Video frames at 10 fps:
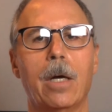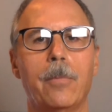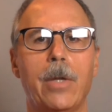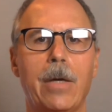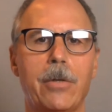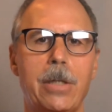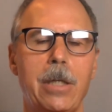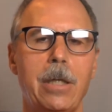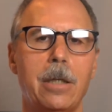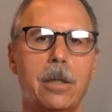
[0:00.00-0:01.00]
They have a
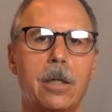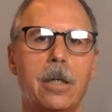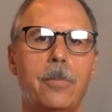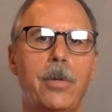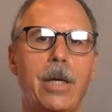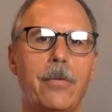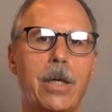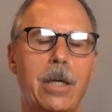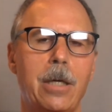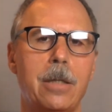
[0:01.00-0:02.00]
teen club, they have a
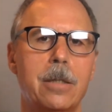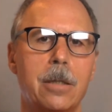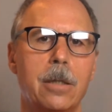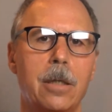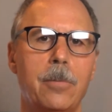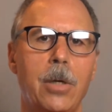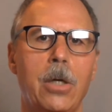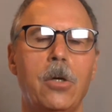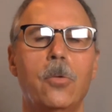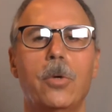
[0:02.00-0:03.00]
kids club.
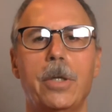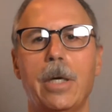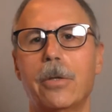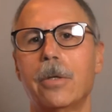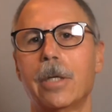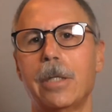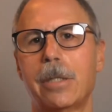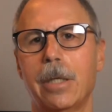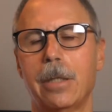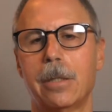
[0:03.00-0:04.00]
One of the other nice
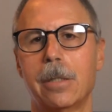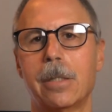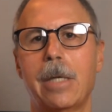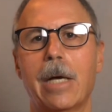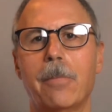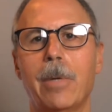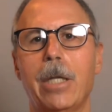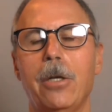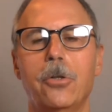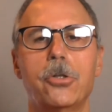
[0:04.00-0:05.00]
things is down by
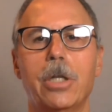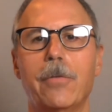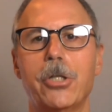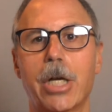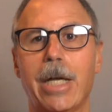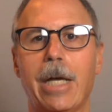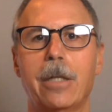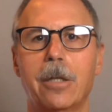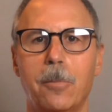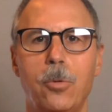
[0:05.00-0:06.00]
the ocean, they have a
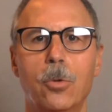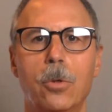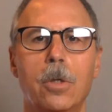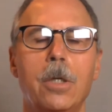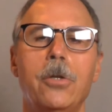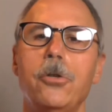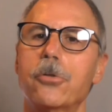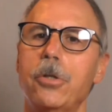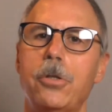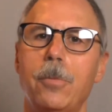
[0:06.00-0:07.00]
gigantic pool,
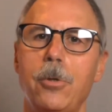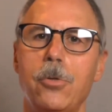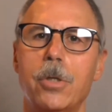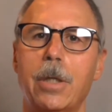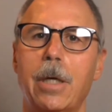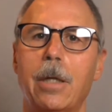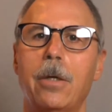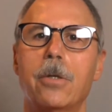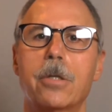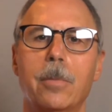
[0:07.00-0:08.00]
usually some music down
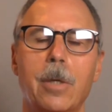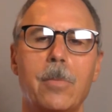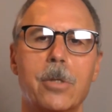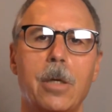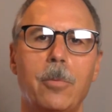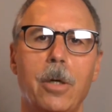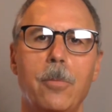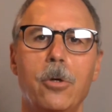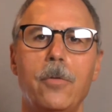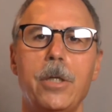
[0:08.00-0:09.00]
there. Sometimes they play
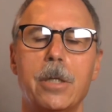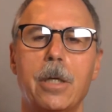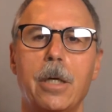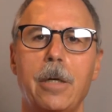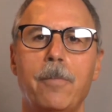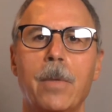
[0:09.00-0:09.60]
movies at night.